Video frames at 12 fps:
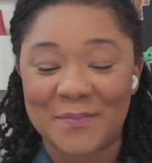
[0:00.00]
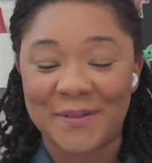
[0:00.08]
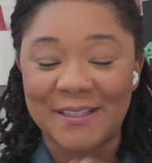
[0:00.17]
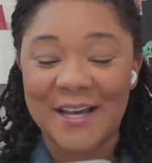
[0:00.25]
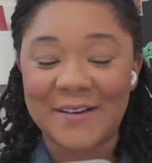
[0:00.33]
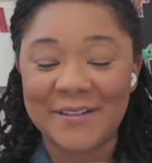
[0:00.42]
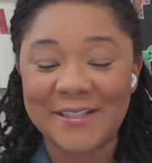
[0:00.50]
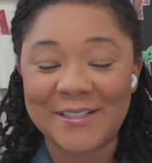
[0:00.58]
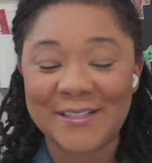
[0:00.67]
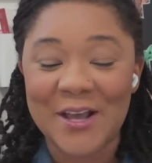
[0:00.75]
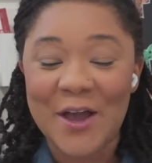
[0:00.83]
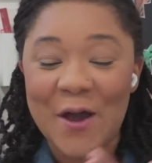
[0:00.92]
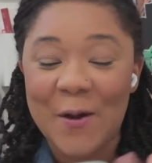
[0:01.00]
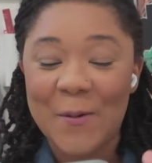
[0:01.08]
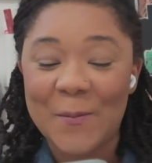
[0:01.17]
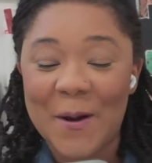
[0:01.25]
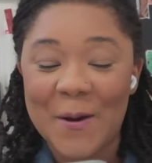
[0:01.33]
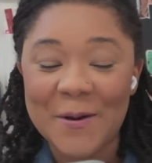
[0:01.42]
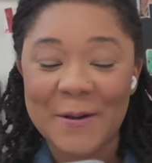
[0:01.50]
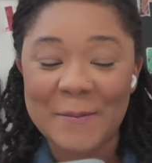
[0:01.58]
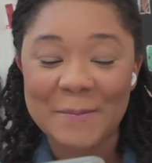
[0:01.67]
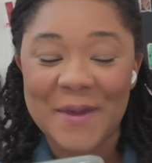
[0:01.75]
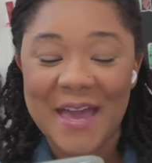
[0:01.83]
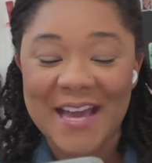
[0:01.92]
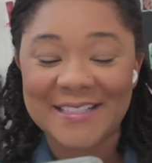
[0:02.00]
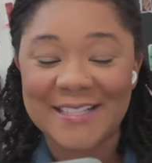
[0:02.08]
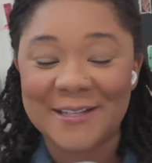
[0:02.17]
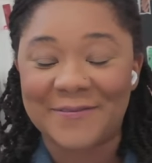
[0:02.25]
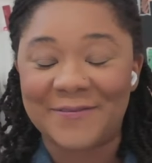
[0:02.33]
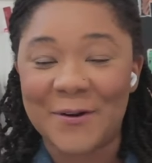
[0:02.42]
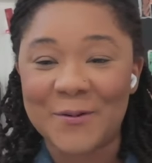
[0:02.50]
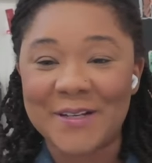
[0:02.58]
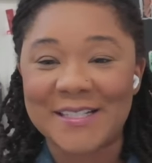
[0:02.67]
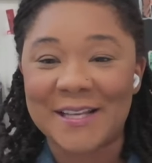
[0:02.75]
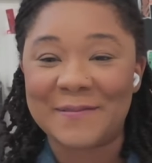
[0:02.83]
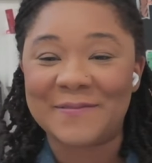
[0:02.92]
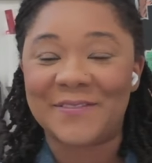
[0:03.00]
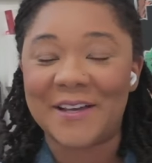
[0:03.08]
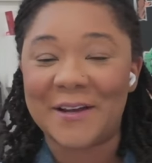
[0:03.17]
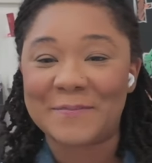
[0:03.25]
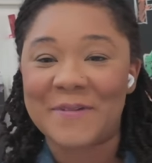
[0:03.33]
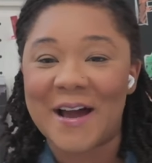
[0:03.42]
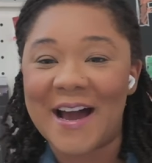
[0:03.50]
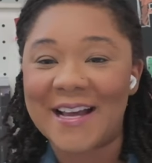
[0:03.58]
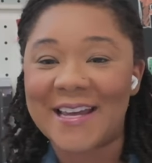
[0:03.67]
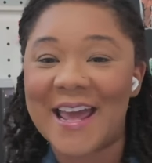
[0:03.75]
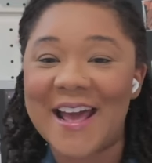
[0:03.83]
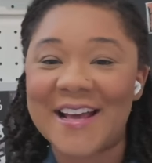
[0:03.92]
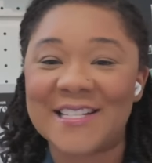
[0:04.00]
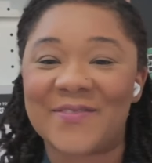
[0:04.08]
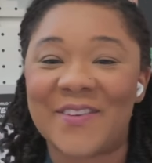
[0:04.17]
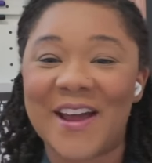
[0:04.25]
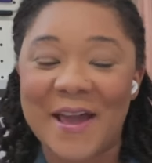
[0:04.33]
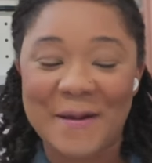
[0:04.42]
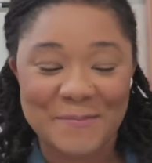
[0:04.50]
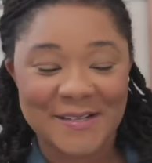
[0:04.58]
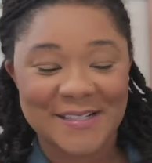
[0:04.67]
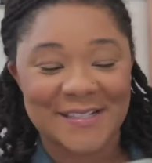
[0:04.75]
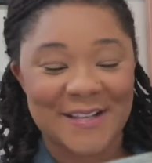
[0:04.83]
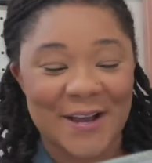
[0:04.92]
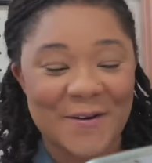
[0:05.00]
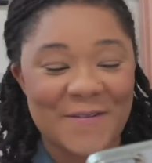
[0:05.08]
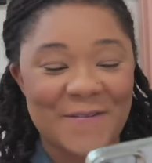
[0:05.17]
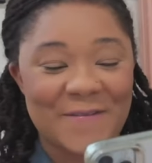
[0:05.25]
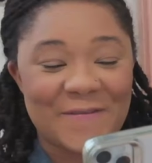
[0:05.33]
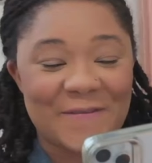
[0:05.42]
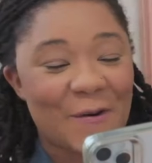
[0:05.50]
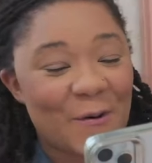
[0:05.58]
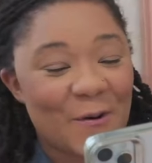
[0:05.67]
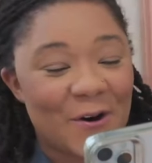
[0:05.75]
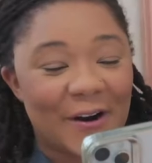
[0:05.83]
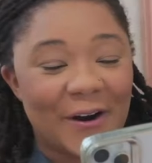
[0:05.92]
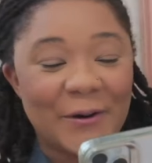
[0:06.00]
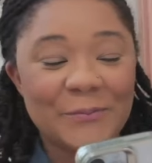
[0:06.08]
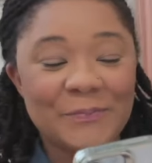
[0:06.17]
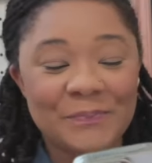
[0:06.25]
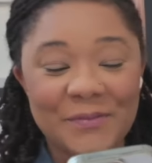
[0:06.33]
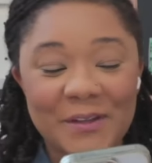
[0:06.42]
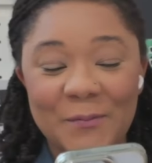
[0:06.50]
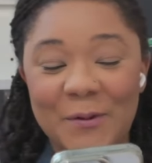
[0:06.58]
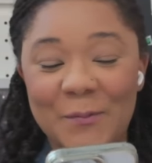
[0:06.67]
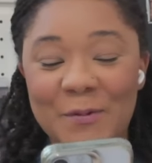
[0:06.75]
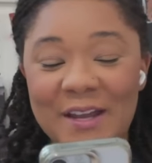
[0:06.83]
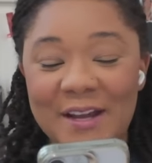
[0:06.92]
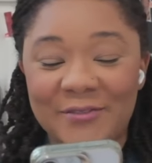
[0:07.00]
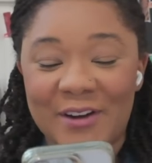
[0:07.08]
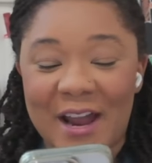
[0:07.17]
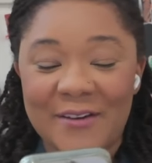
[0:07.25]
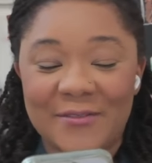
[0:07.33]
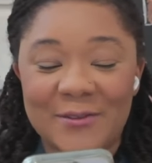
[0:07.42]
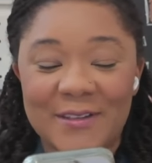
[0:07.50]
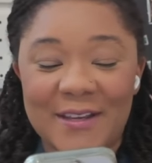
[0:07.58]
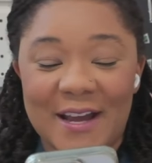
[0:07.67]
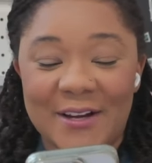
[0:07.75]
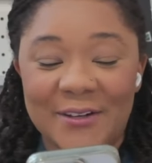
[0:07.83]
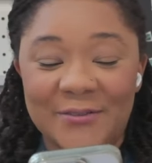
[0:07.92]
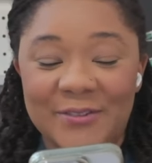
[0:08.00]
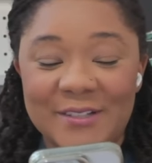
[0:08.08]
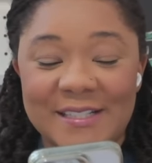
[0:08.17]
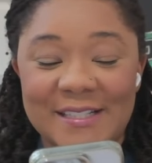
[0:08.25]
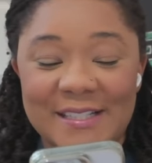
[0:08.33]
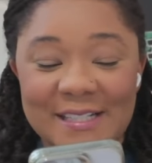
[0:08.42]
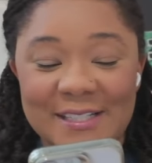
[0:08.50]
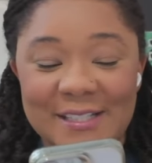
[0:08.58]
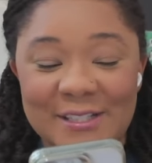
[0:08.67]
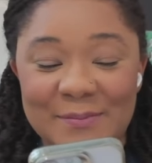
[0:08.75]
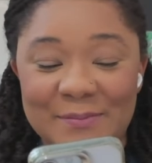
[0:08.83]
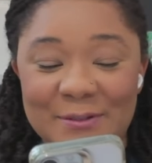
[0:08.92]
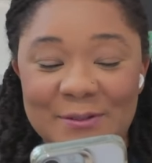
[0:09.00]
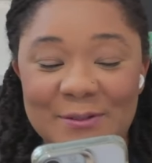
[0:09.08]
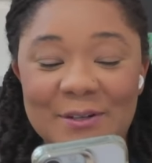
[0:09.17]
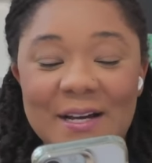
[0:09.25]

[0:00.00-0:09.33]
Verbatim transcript: lovers. Welcome back to the Focus and Flair podcast for episode four, where we unravel the unresistible